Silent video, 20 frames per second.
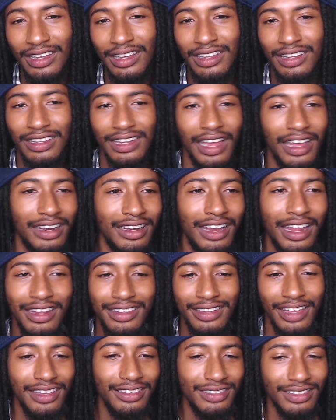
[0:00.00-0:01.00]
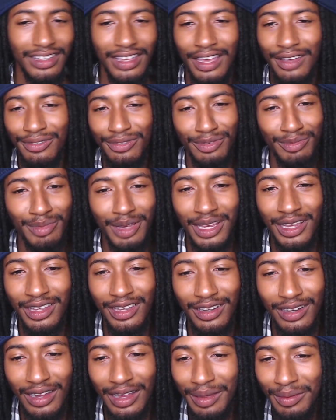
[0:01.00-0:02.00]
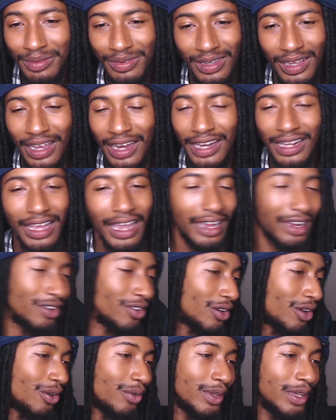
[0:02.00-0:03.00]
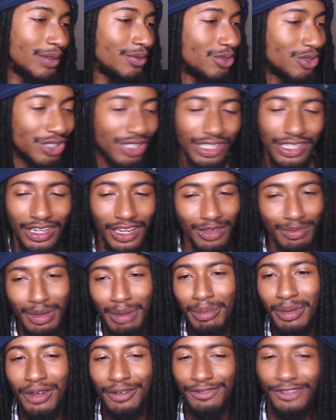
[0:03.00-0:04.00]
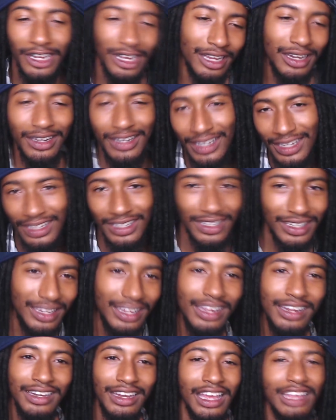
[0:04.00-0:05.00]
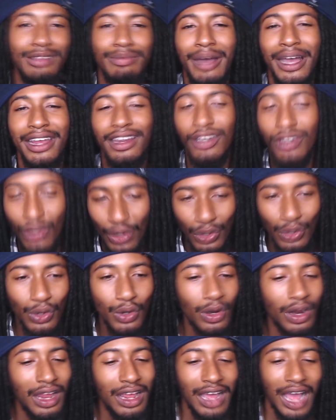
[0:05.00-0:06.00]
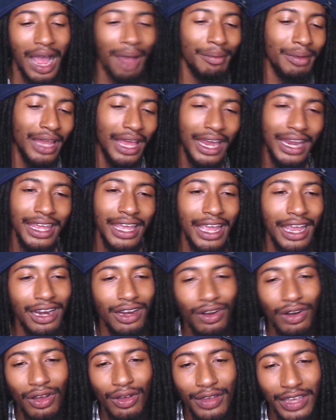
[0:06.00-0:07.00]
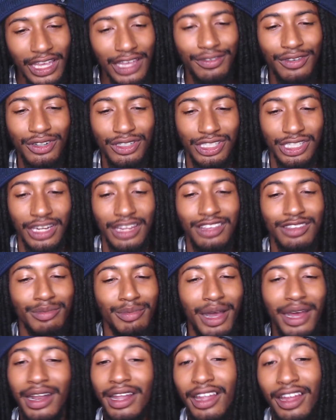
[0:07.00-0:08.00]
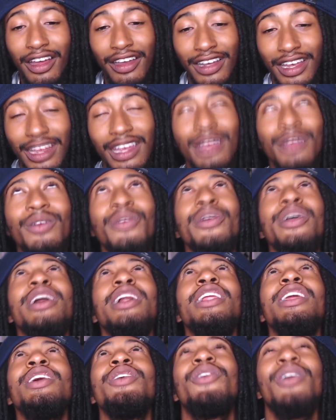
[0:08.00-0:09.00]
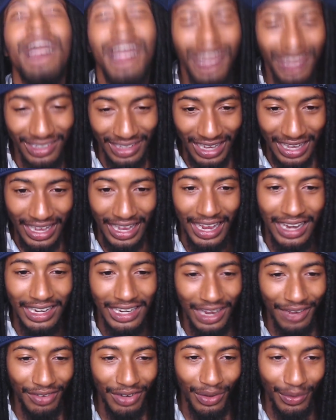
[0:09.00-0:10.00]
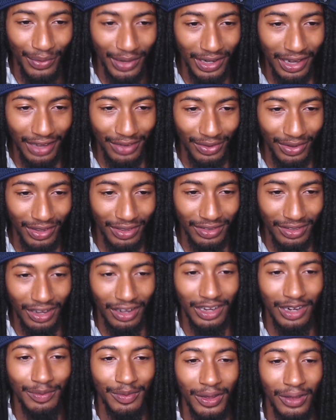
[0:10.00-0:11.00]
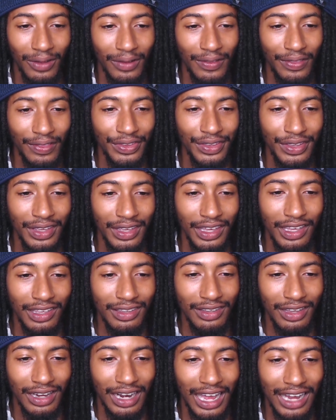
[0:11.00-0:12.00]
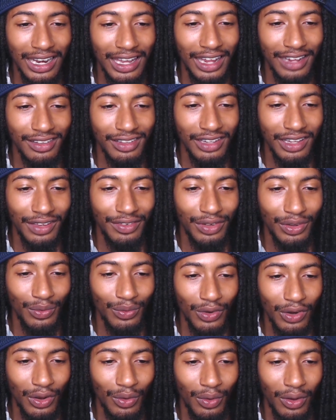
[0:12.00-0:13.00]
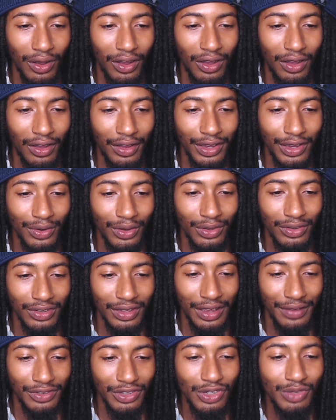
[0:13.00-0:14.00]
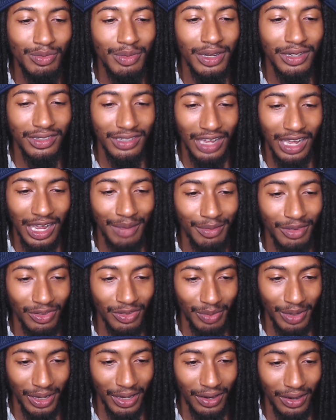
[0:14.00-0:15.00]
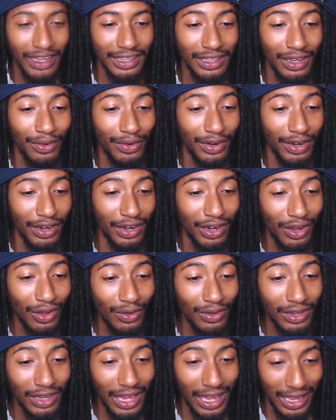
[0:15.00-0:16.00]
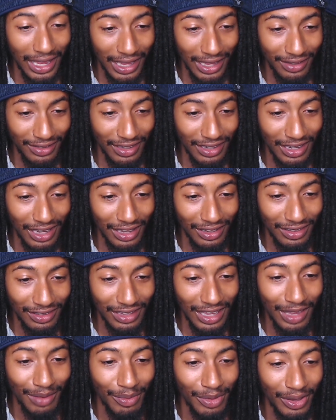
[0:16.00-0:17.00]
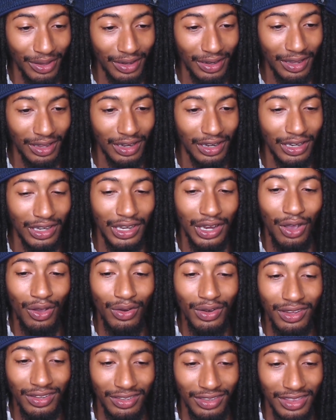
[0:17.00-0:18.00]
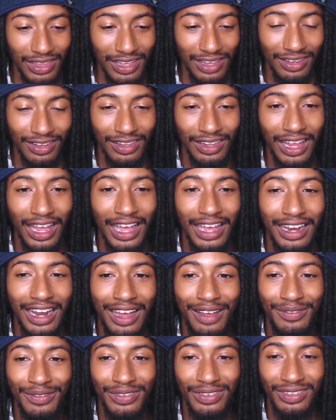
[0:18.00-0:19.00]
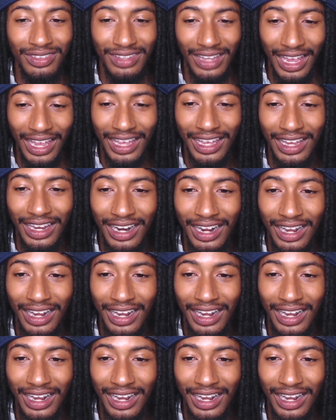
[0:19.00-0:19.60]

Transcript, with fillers: That, that takes a cake for me, you know what I'm saying? He ain't on no evil shit. That's my motherfucking nigga. That's my dude. I'm glad he ain't on no evil shit. He's monologuing. He really wants Endeavor to realize what he's talking about. He said, I'd like to live in a world where all heroes have too much time to spare." There were no lies in that statement. Notice this lie. I'm saying.